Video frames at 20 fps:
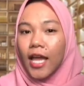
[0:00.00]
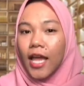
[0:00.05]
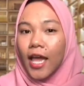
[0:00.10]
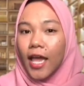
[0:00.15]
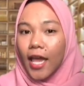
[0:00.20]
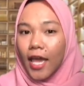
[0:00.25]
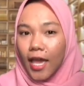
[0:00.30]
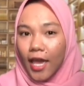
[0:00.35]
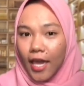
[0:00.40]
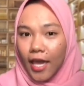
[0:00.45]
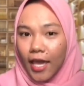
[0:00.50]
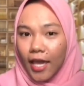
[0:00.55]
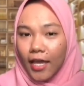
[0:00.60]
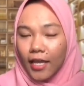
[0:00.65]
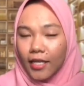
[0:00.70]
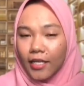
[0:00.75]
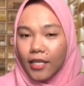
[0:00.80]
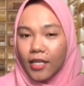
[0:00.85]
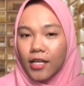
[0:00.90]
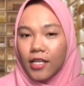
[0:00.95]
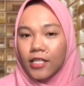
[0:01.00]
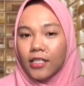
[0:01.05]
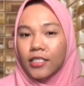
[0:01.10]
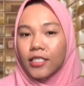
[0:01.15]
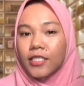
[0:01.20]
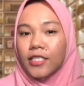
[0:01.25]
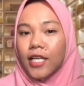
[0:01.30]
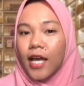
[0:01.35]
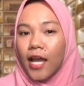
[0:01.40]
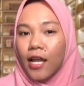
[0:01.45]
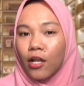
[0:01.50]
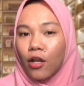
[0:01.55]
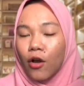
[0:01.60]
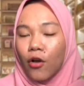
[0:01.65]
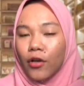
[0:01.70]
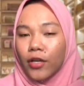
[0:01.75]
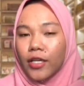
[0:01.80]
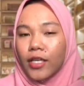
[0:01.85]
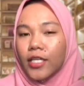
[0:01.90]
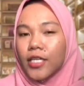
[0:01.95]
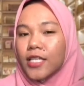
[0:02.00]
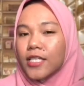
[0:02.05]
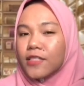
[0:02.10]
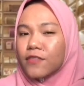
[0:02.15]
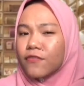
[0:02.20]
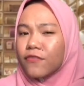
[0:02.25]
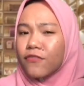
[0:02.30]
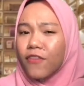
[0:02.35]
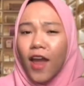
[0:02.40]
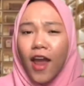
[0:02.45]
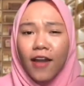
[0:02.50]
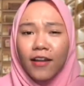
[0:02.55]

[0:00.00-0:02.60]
and the dialogue is very